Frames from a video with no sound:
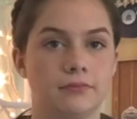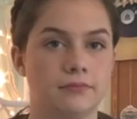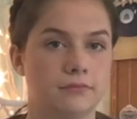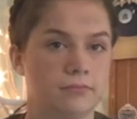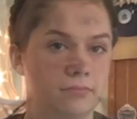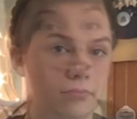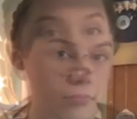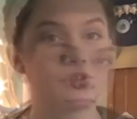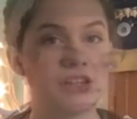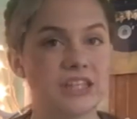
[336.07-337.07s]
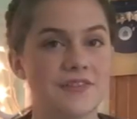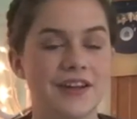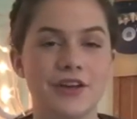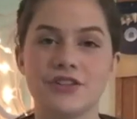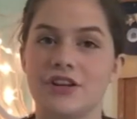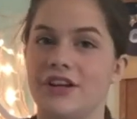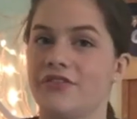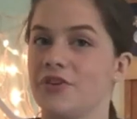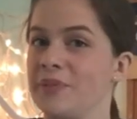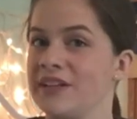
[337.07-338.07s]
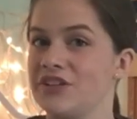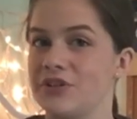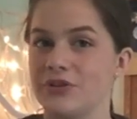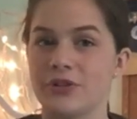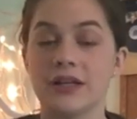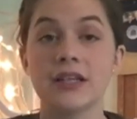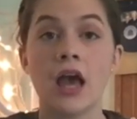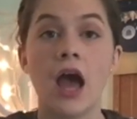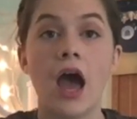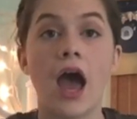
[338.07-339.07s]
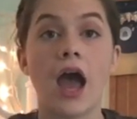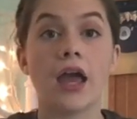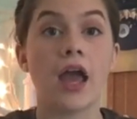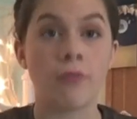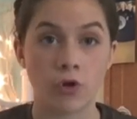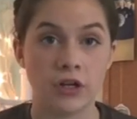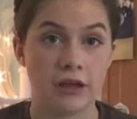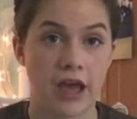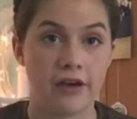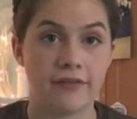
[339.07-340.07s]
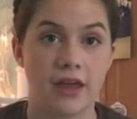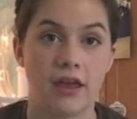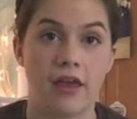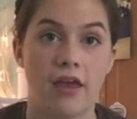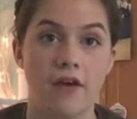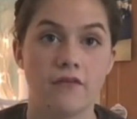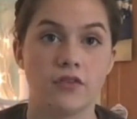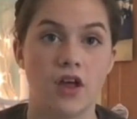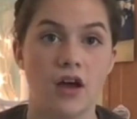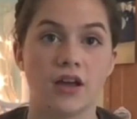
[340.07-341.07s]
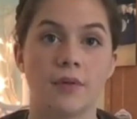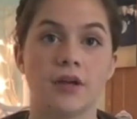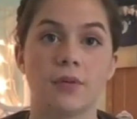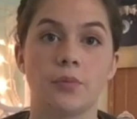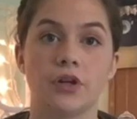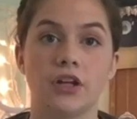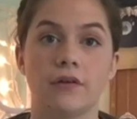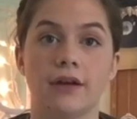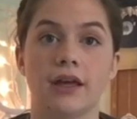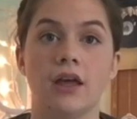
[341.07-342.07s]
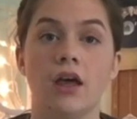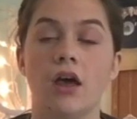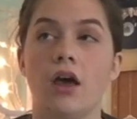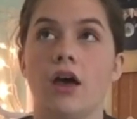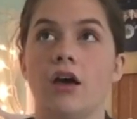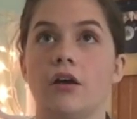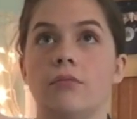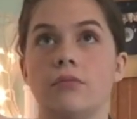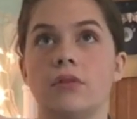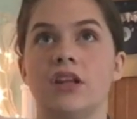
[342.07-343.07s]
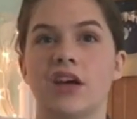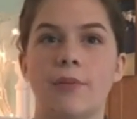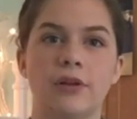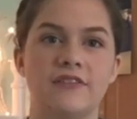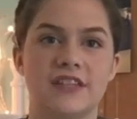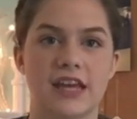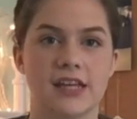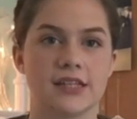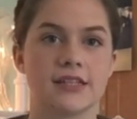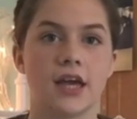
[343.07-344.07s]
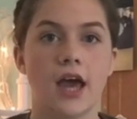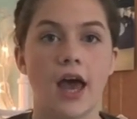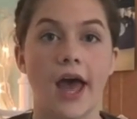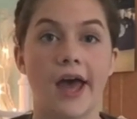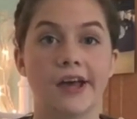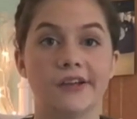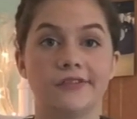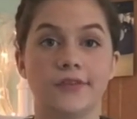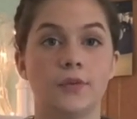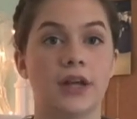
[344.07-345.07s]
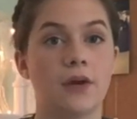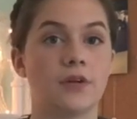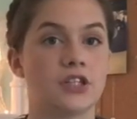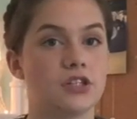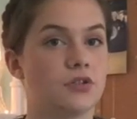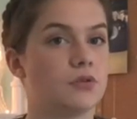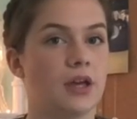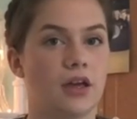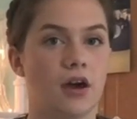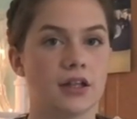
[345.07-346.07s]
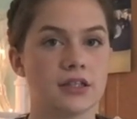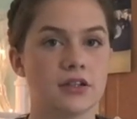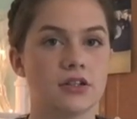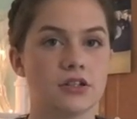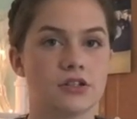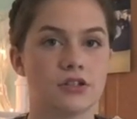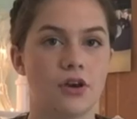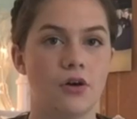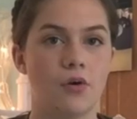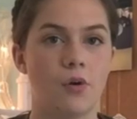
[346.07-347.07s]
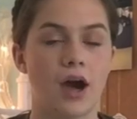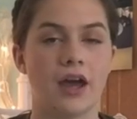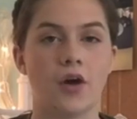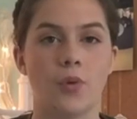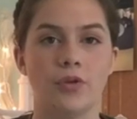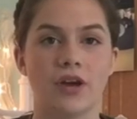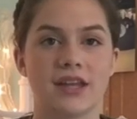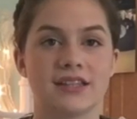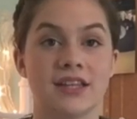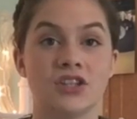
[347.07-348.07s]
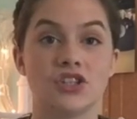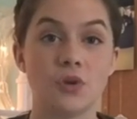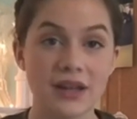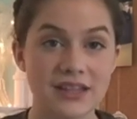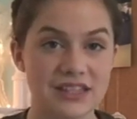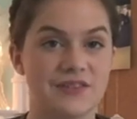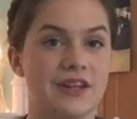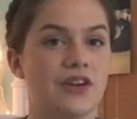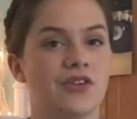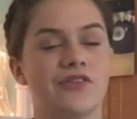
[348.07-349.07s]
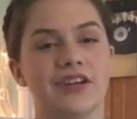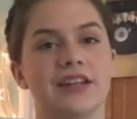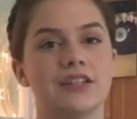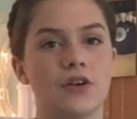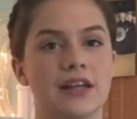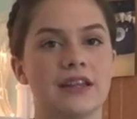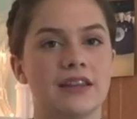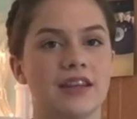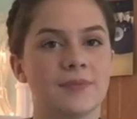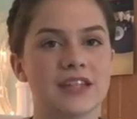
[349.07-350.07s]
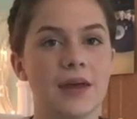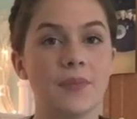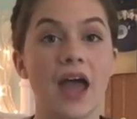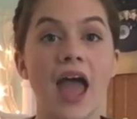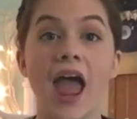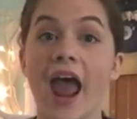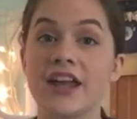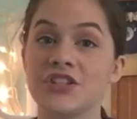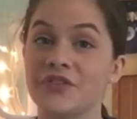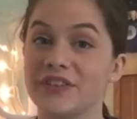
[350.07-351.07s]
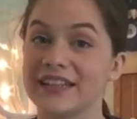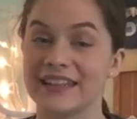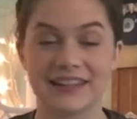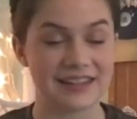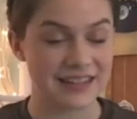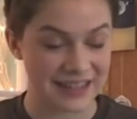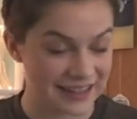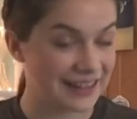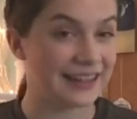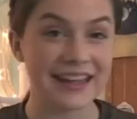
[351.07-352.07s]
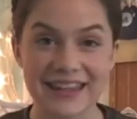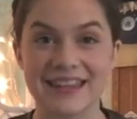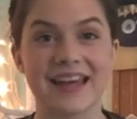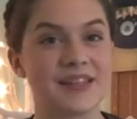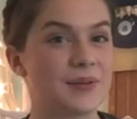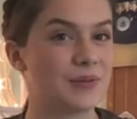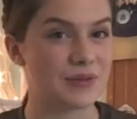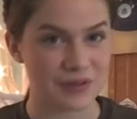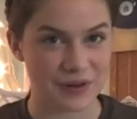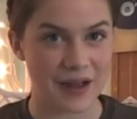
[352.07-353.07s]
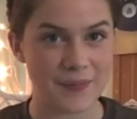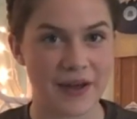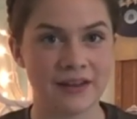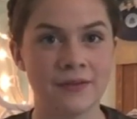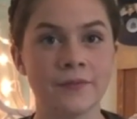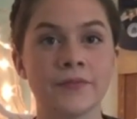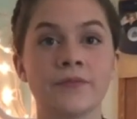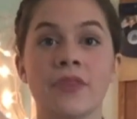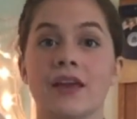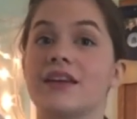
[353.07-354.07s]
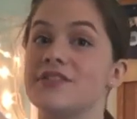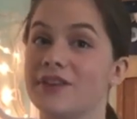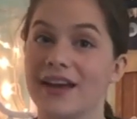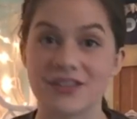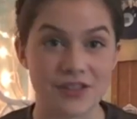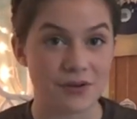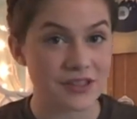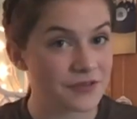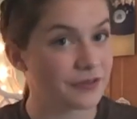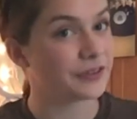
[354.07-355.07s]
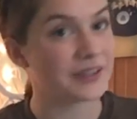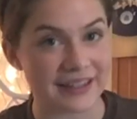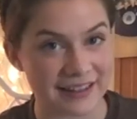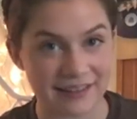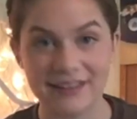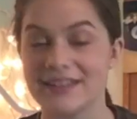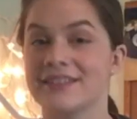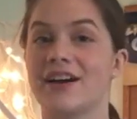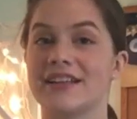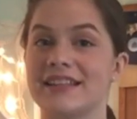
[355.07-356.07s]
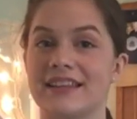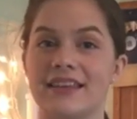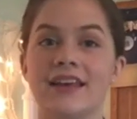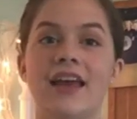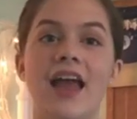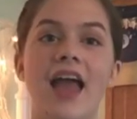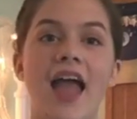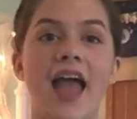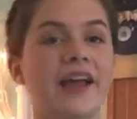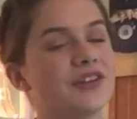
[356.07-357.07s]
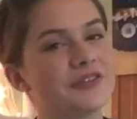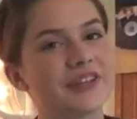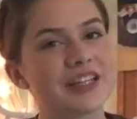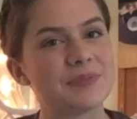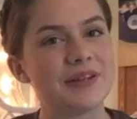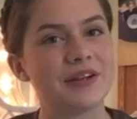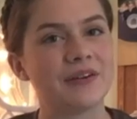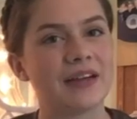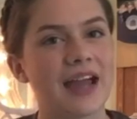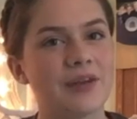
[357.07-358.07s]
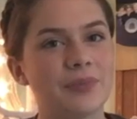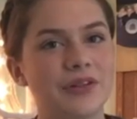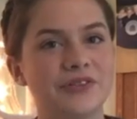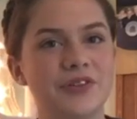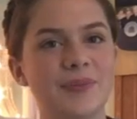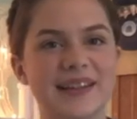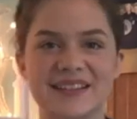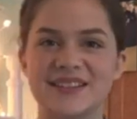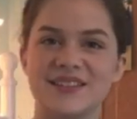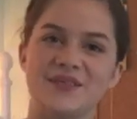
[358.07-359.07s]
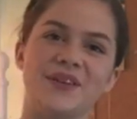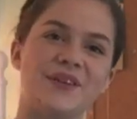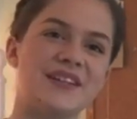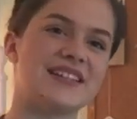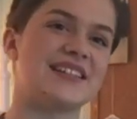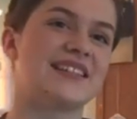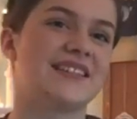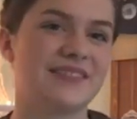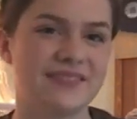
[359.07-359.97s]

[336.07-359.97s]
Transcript: I hope you guys enjoyed this video. Sorry for being so short. I am going to have a vlog coming up pretty quick in a couple of days of when I went to a concert. So I hope you guys enjoyed this video. Don't forget to go ahead and thumbs it up. And don't forget to click that subscribe button, because you guys know it's free. It doesn't cost anything. And don't forget to be your own kind of beautiful, because you are gorgeous.